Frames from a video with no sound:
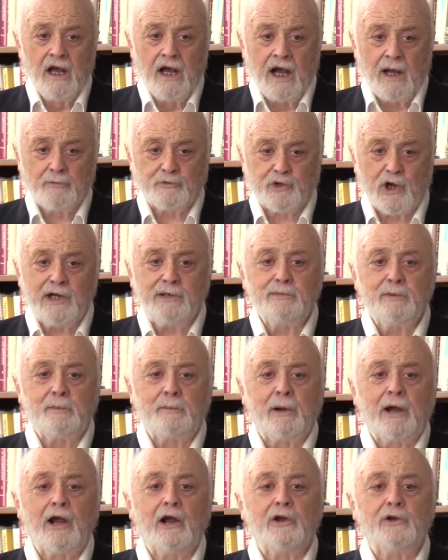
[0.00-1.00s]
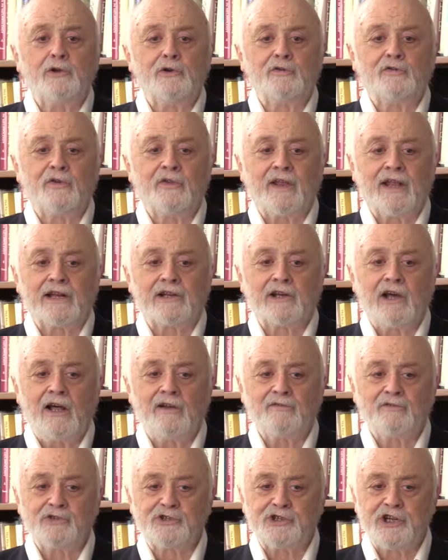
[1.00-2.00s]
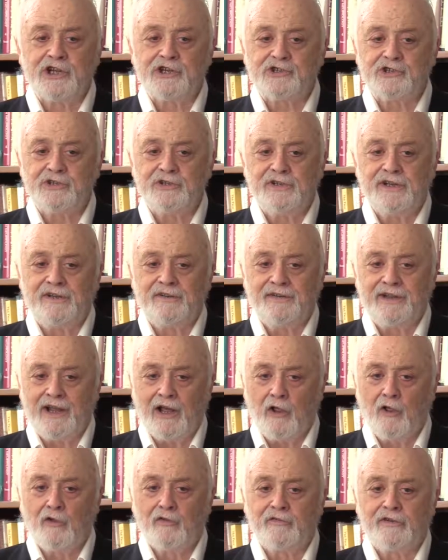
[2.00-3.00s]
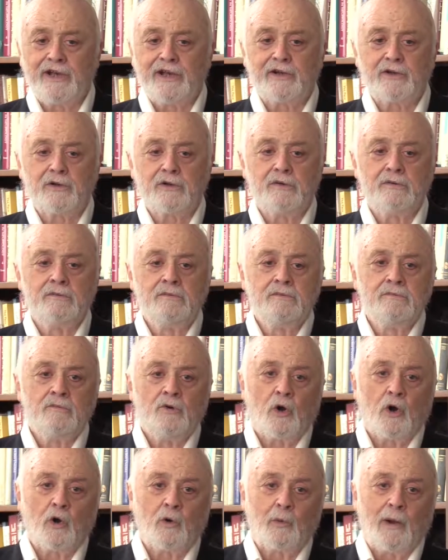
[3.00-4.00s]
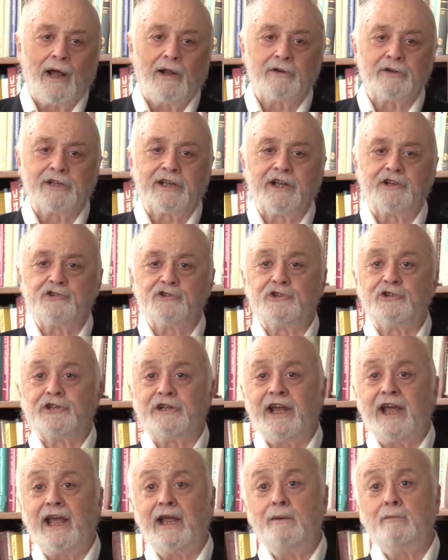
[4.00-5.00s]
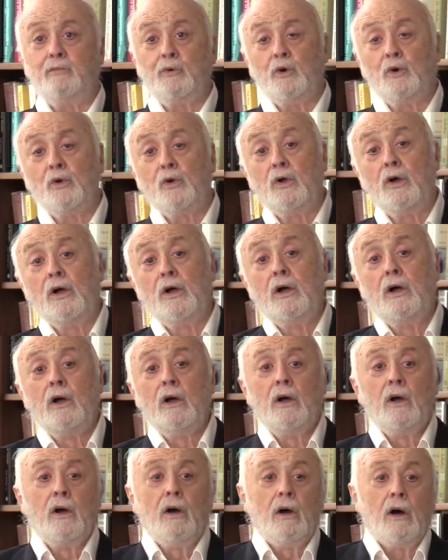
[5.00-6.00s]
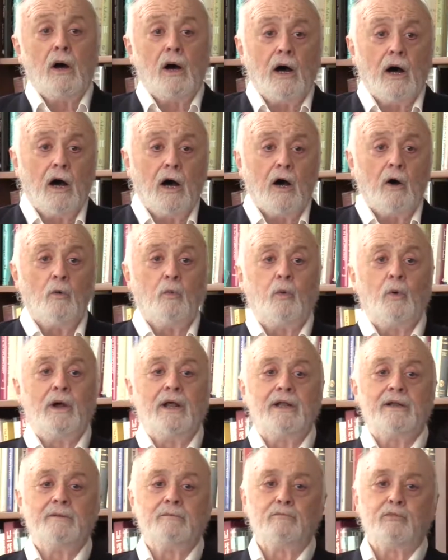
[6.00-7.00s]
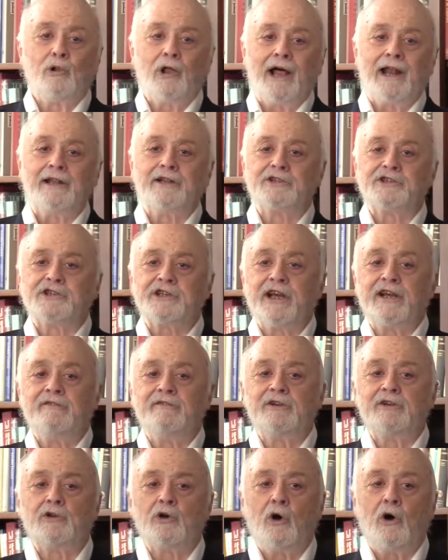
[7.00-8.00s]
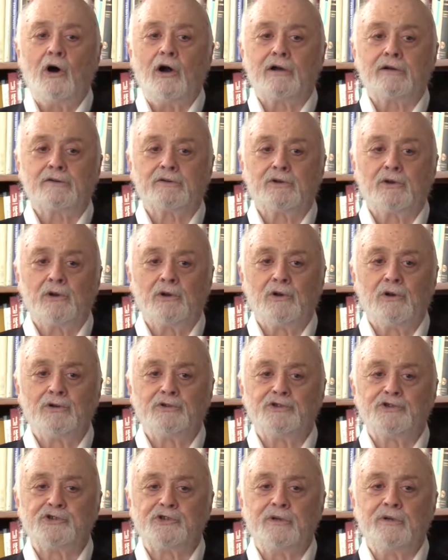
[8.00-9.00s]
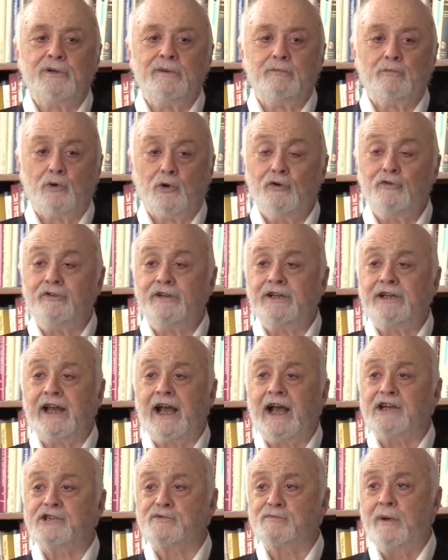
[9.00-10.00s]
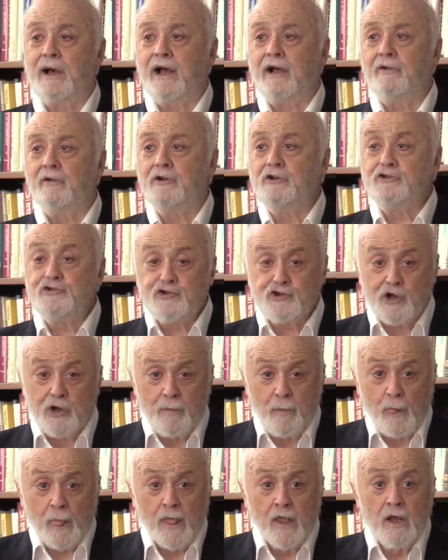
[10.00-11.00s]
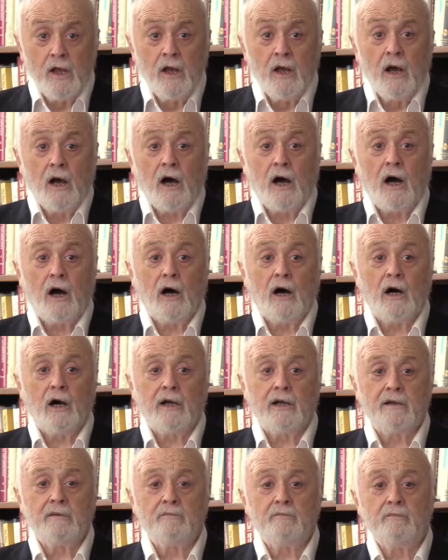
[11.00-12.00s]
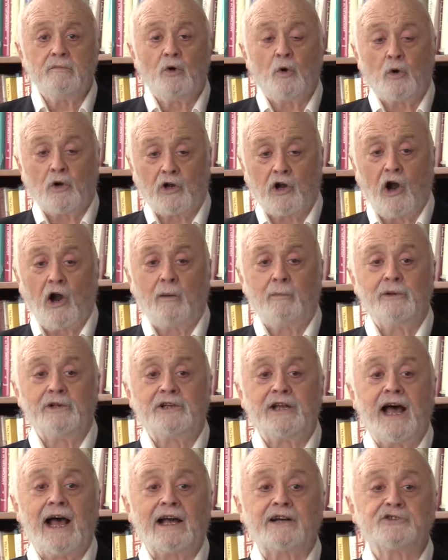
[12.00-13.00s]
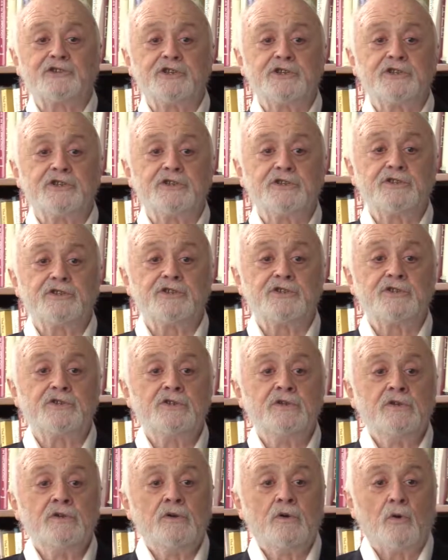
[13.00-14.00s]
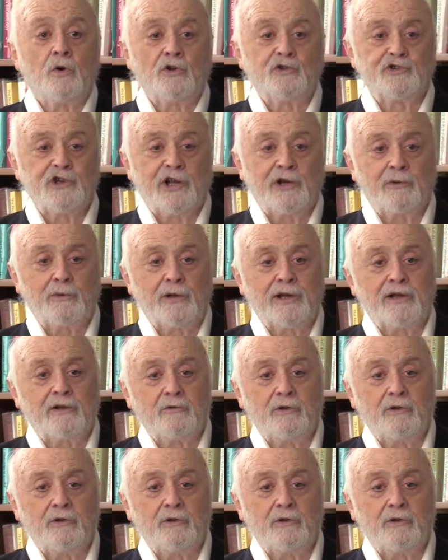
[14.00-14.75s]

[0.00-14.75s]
I'm trying to prepare you for that conversation in the elevator or around a kitchen table, when planet-saving talk turns to improving gas mileage, or carbon taxes, or generating